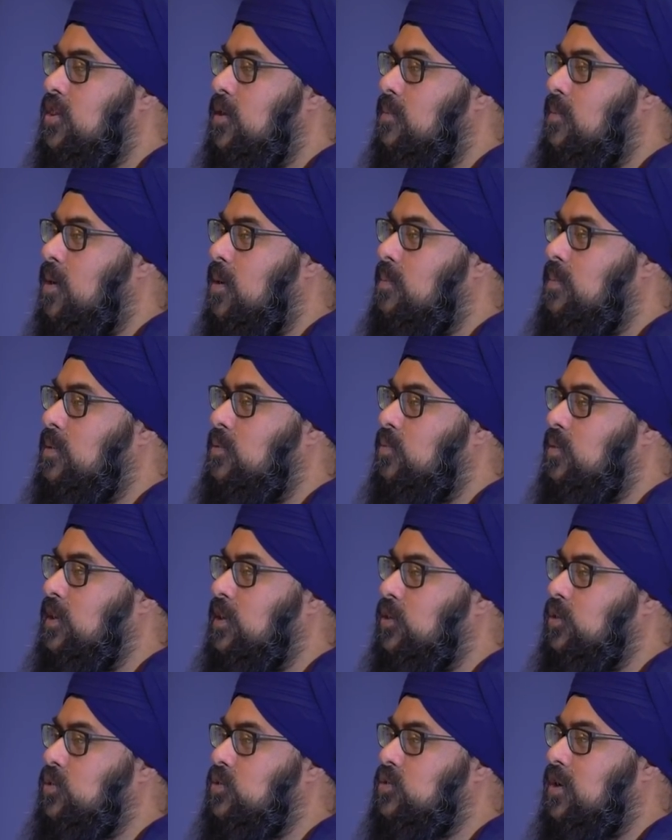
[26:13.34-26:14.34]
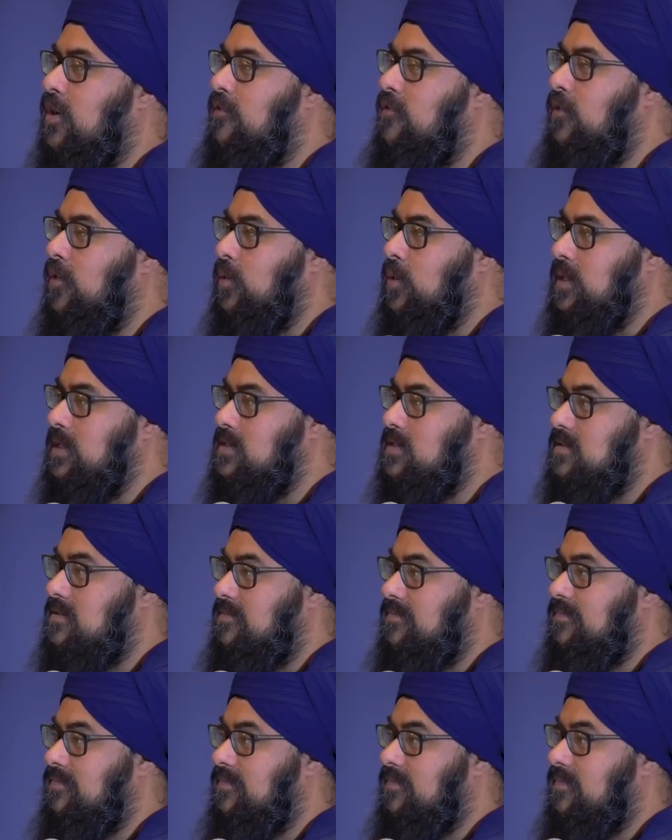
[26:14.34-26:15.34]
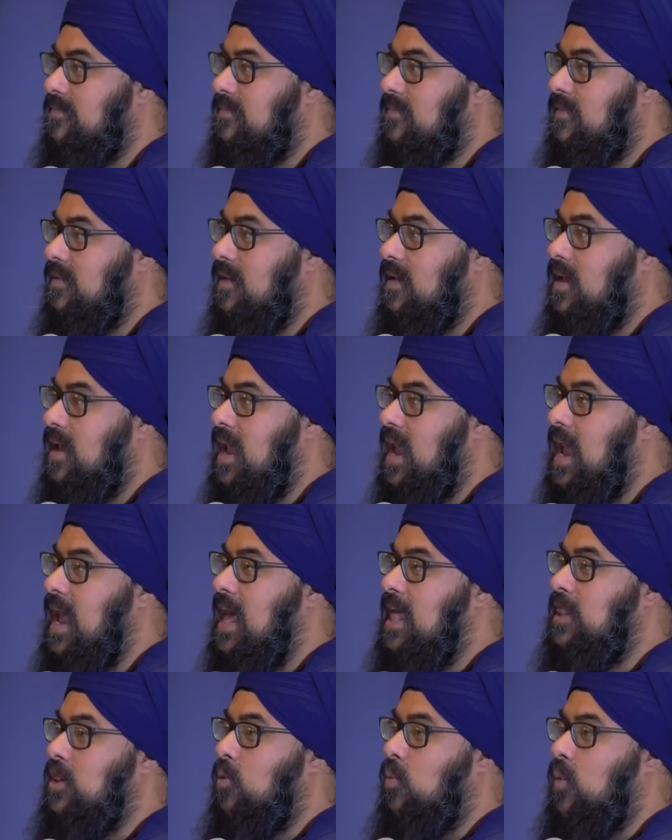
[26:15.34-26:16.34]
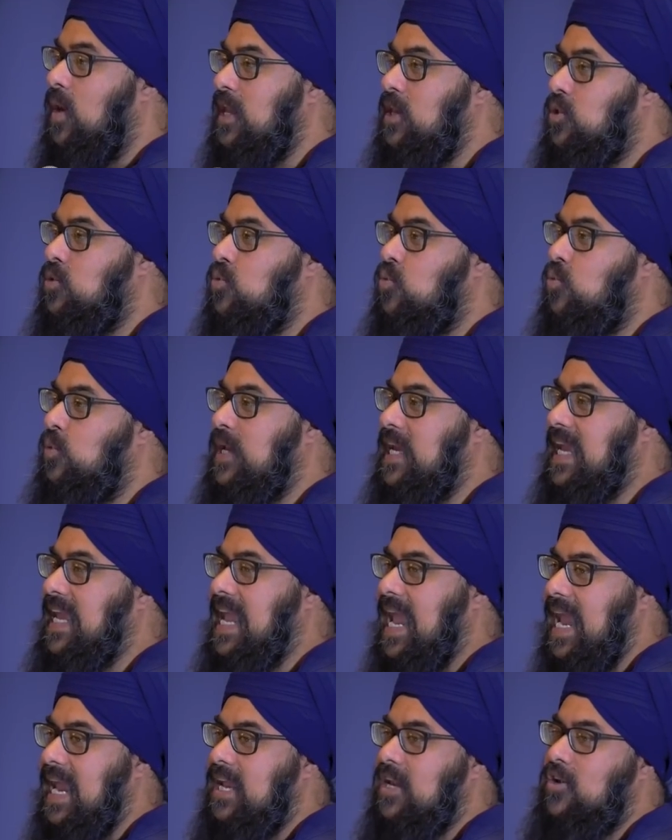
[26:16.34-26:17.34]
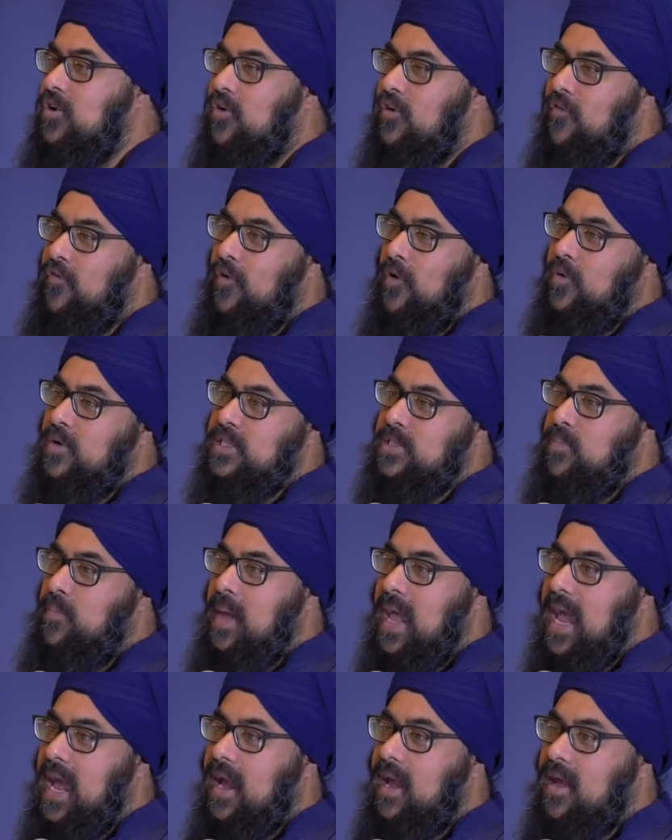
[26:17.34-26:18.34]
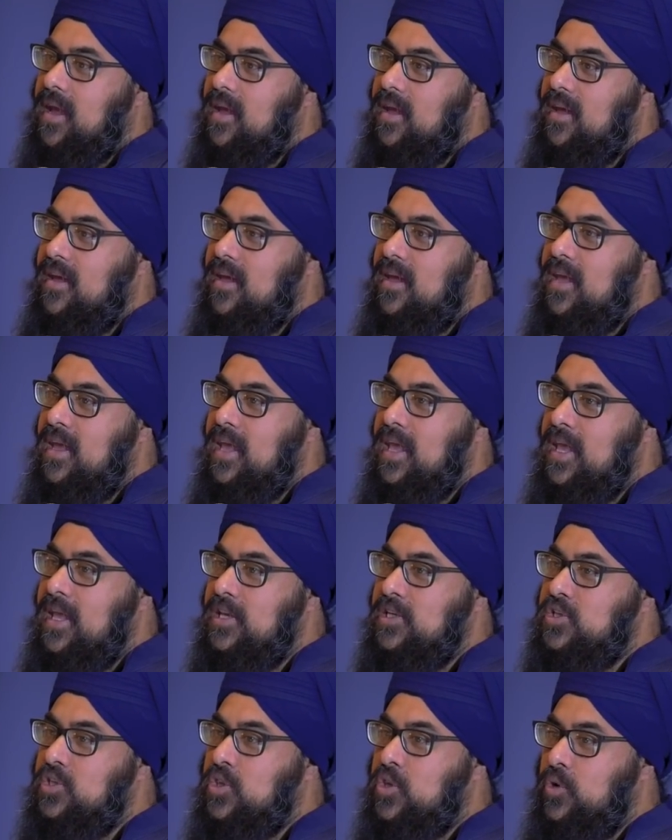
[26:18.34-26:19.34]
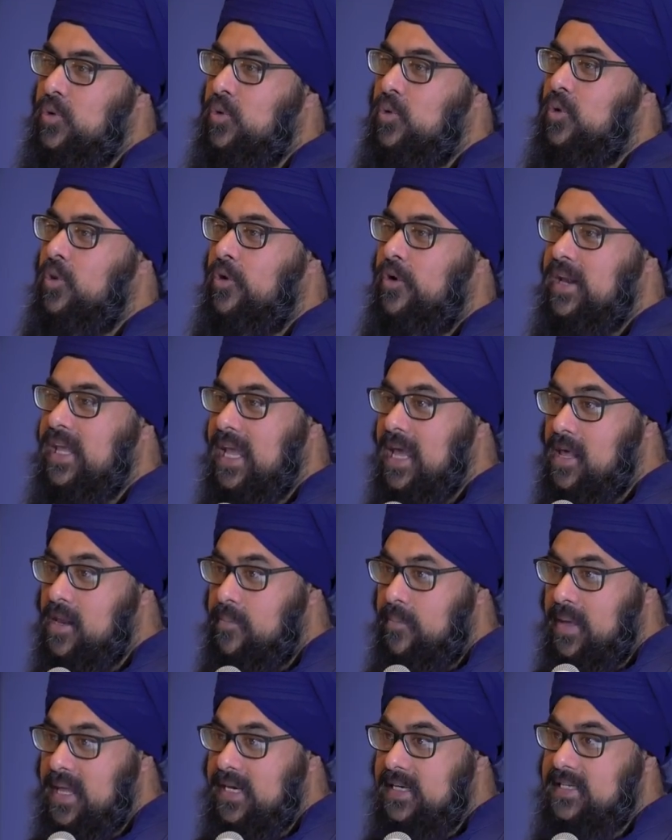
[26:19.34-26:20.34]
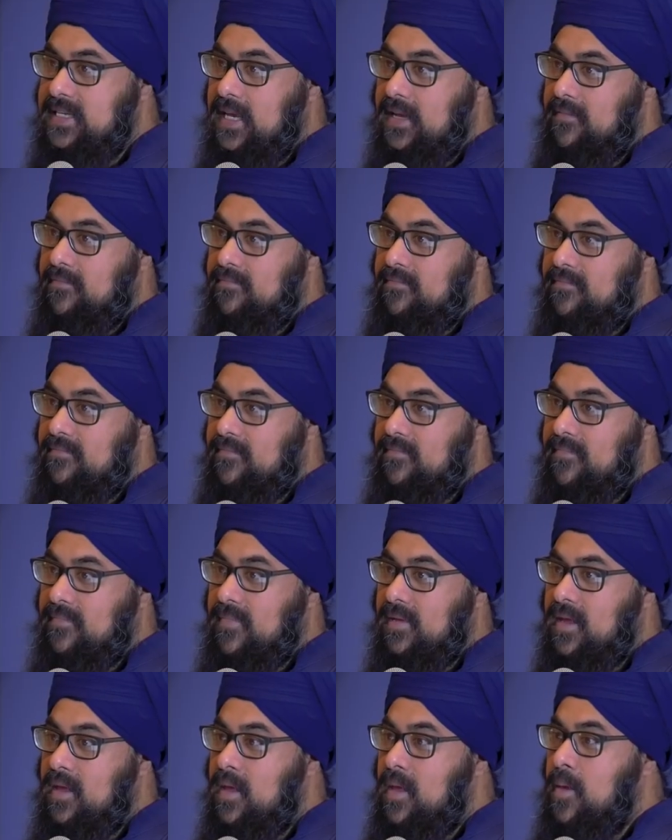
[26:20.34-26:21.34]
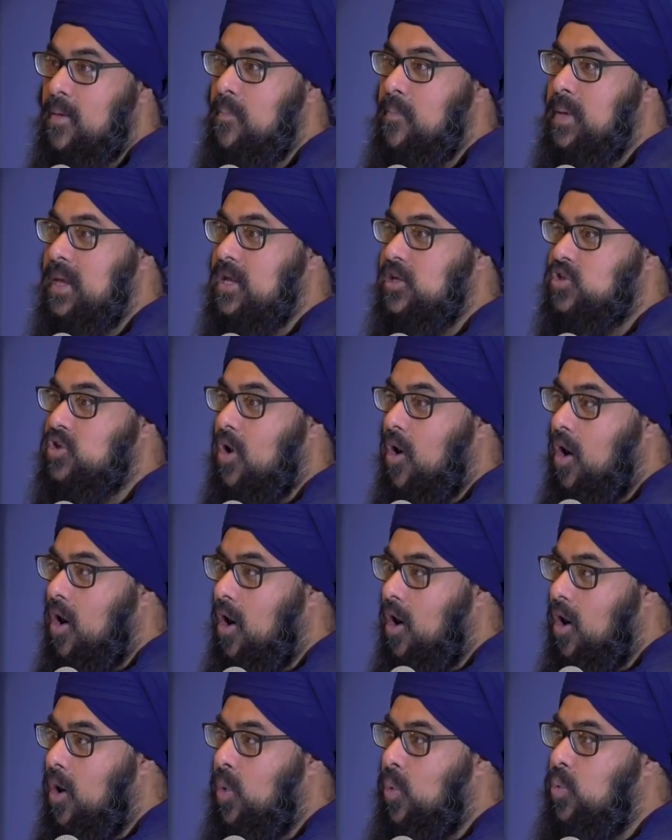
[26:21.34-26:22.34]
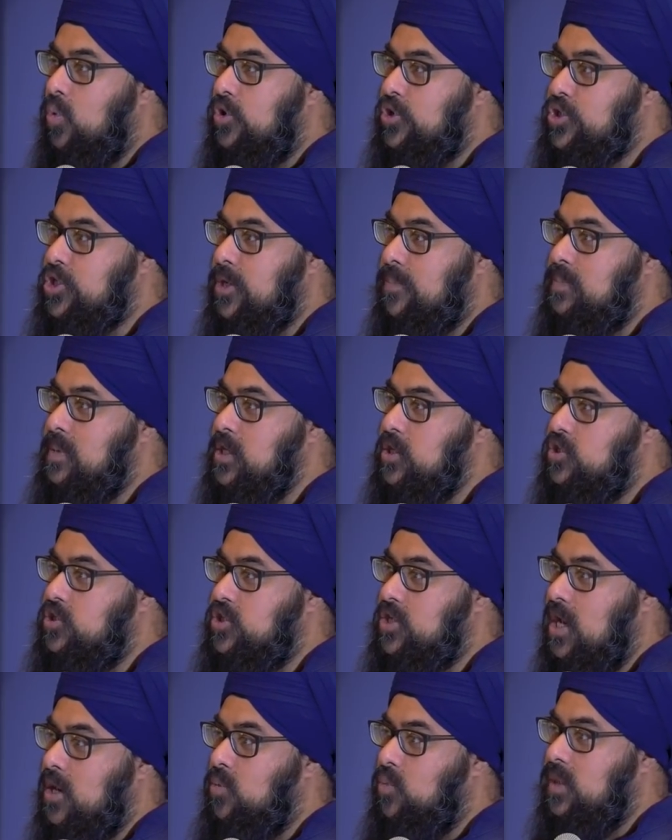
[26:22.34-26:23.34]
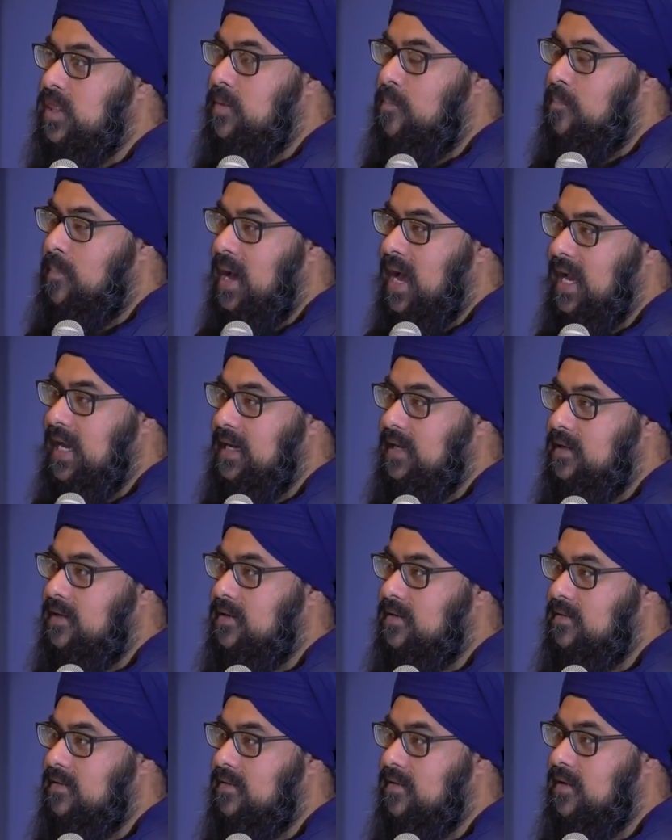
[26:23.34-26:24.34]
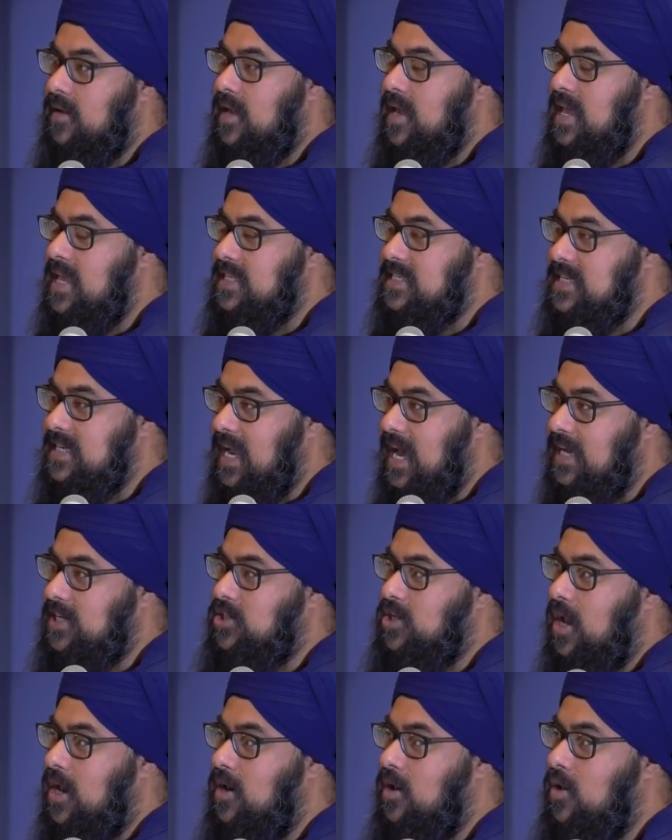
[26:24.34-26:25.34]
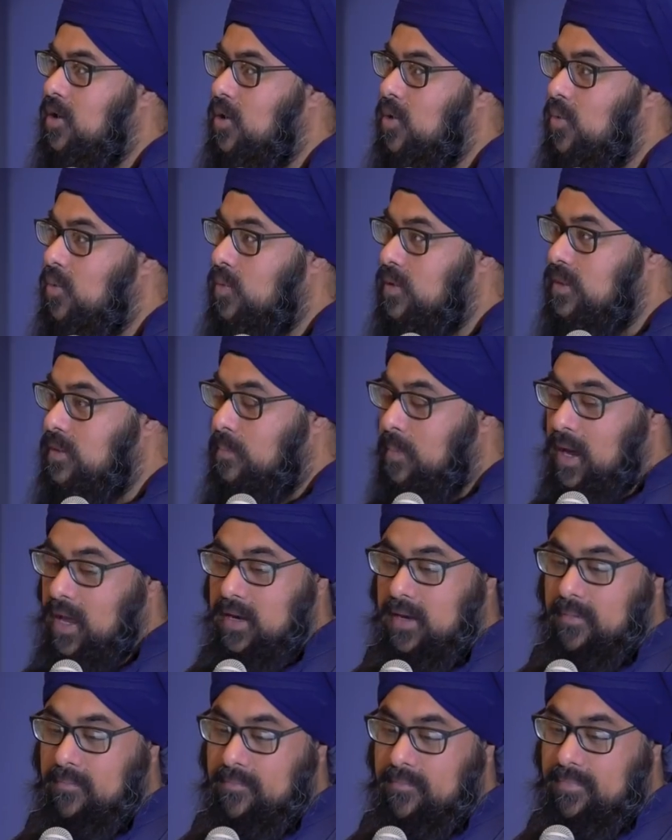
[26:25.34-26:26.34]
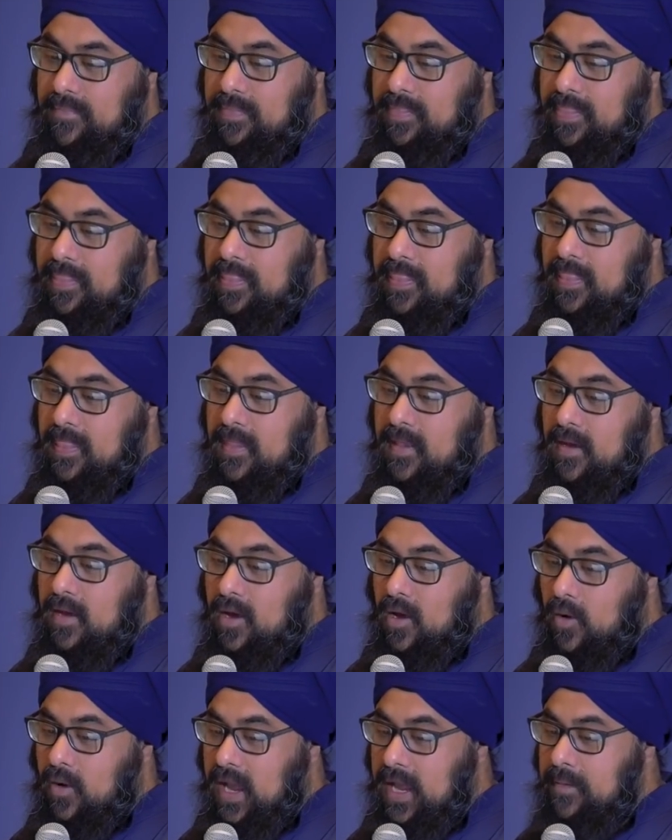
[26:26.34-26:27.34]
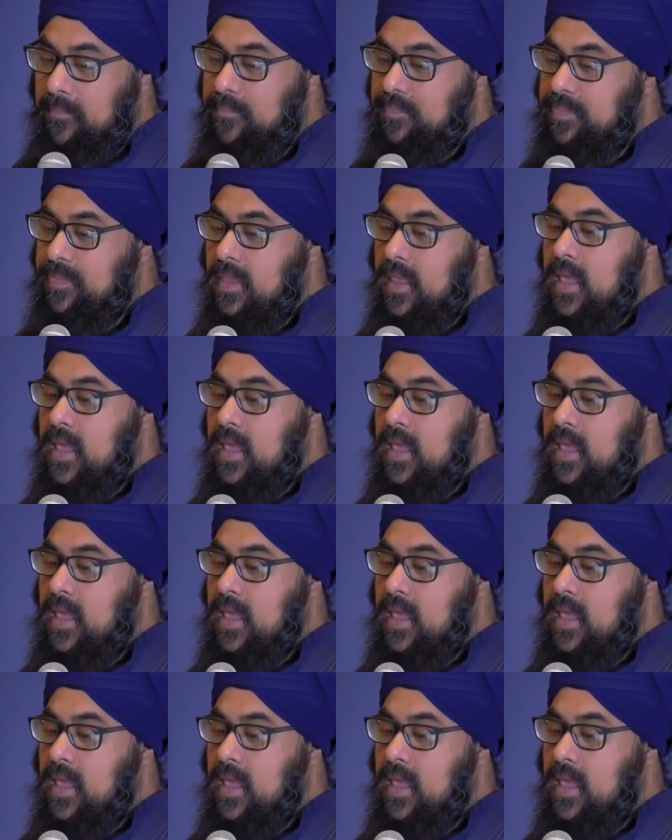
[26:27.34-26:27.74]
the moment we lose our focus. And the way you regain your focus back is through learning how to meditate. Because all worship is done with the mind. It's not done with the body. Okay?